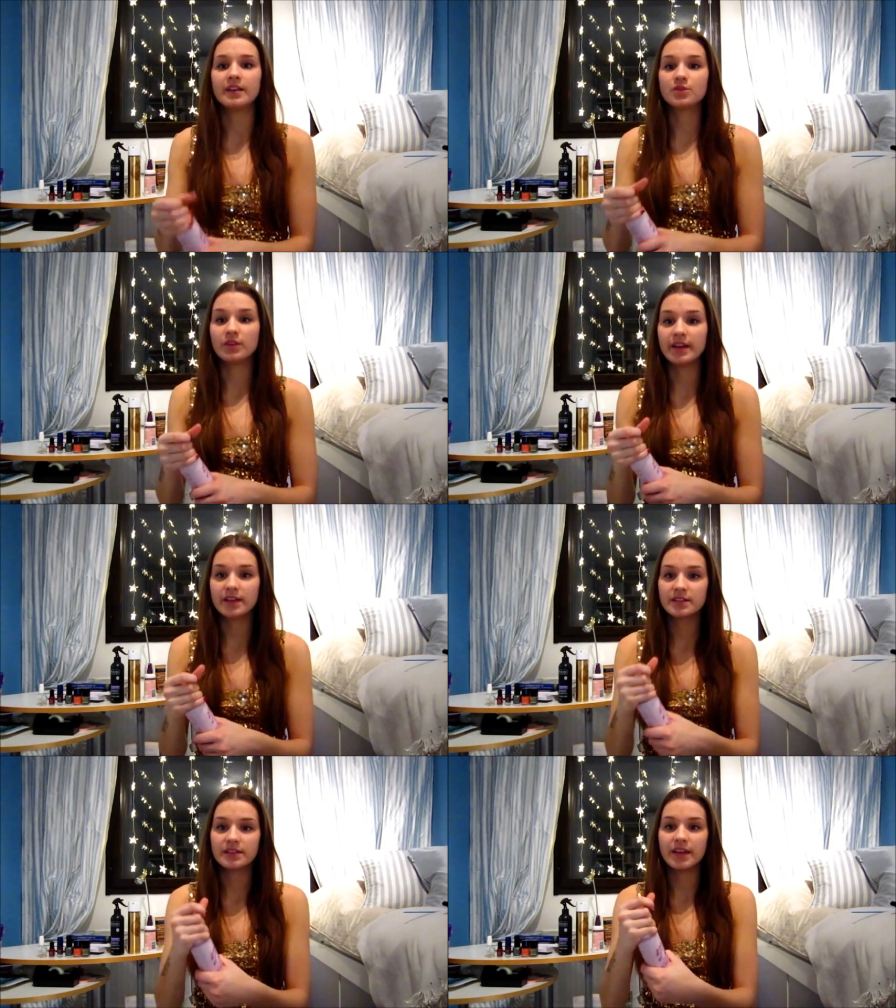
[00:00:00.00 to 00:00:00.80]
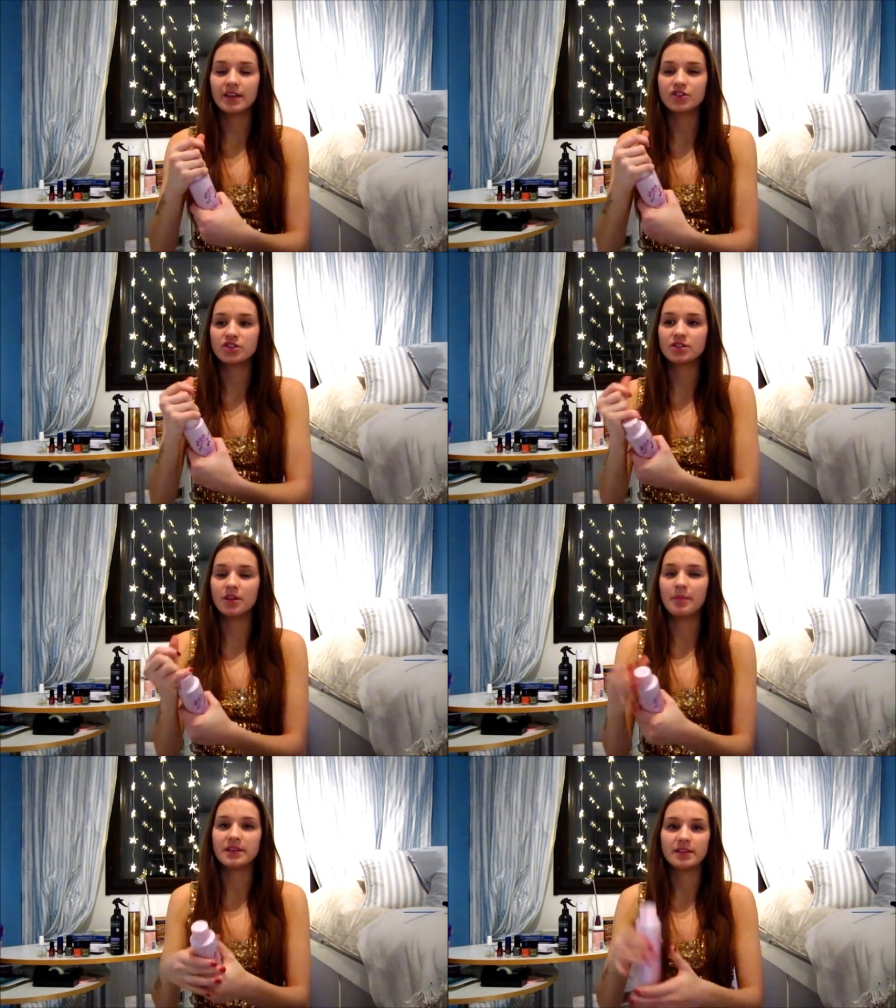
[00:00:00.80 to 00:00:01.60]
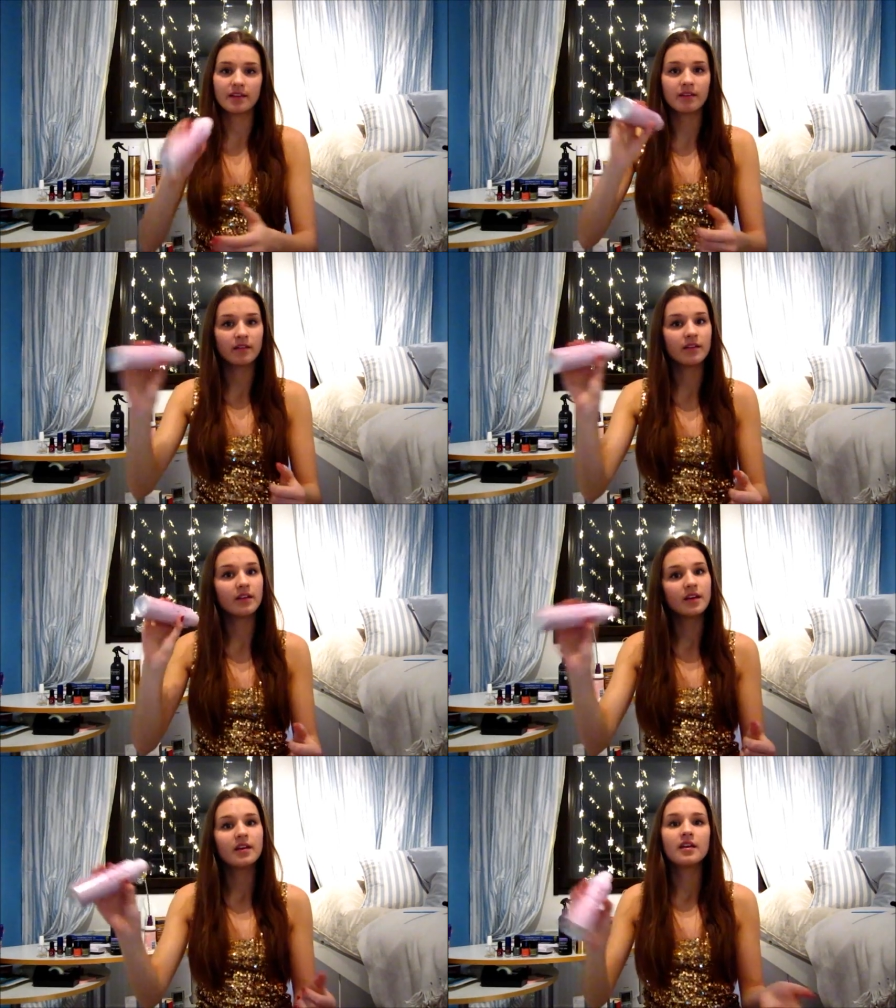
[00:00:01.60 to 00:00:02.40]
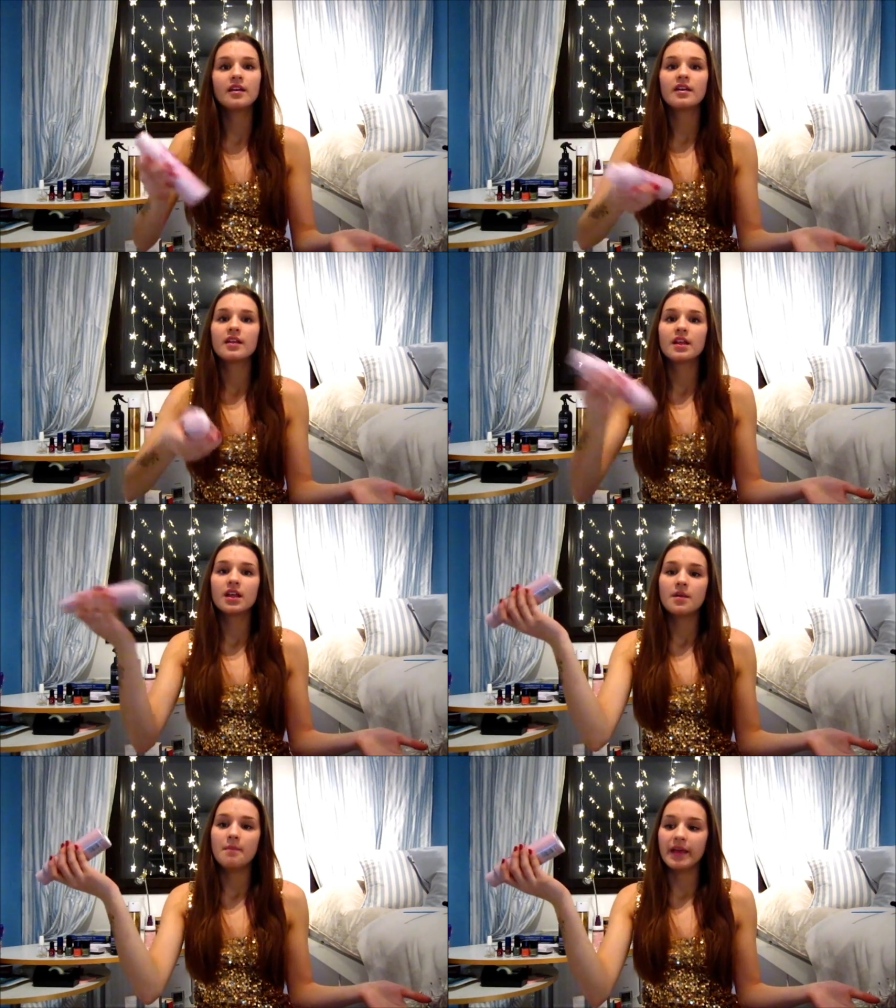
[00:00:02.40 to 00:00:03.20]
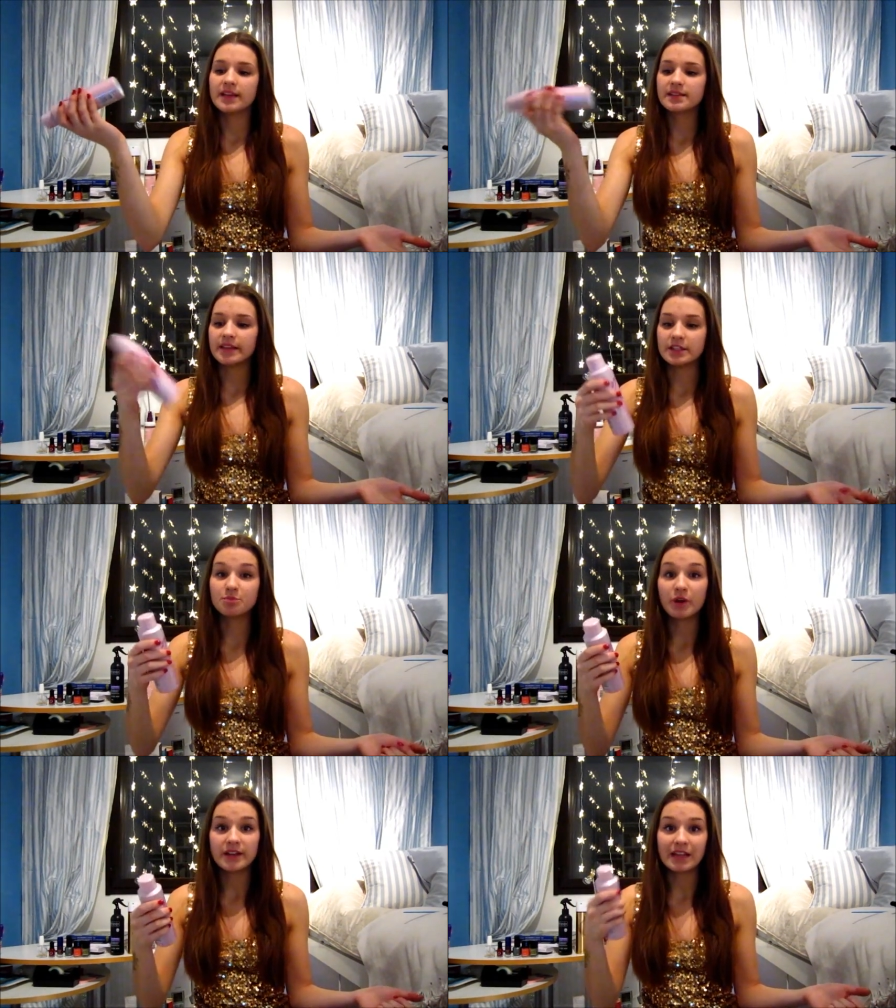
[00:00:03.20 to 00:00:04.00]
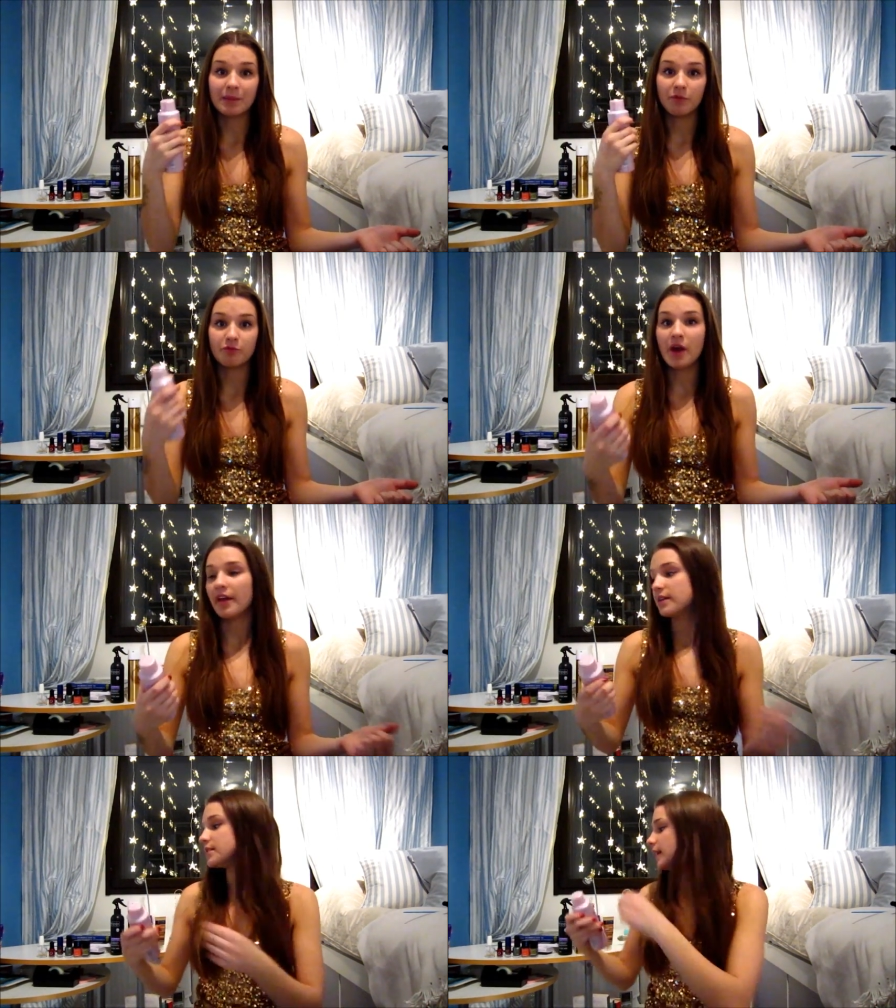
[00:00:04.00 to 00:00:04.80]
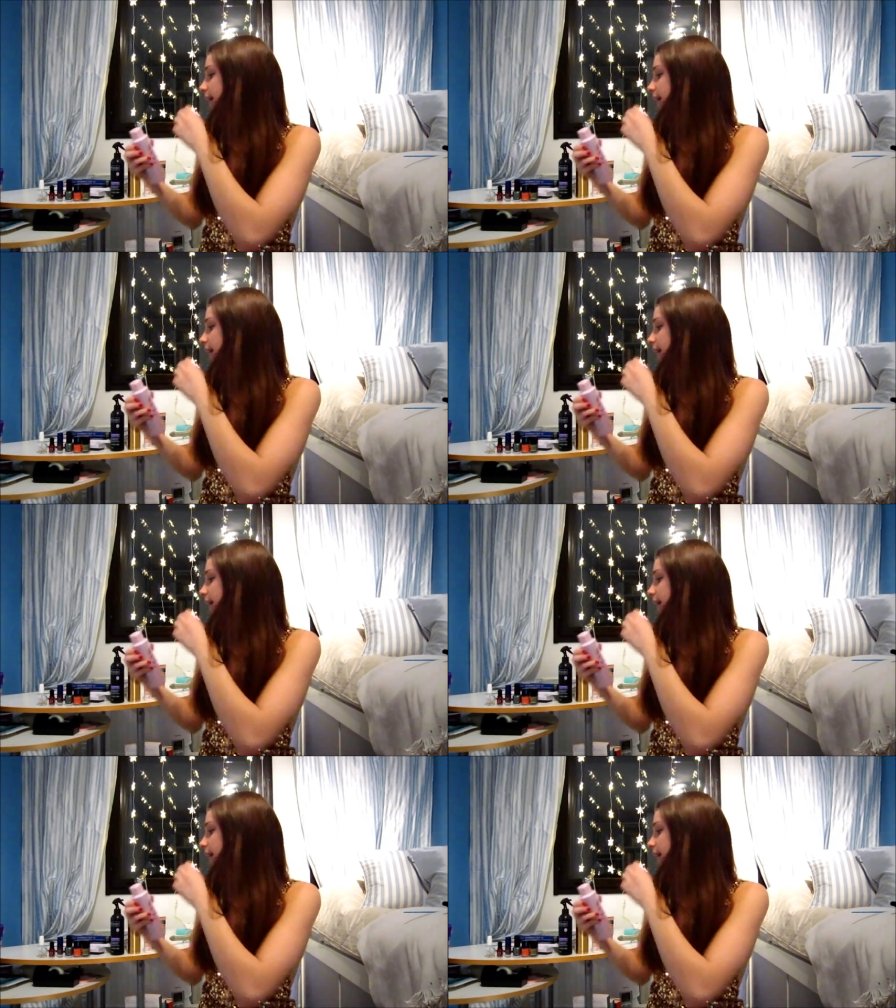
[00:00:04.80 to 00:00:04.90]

it's really nice and just a basic mix and spray type of product,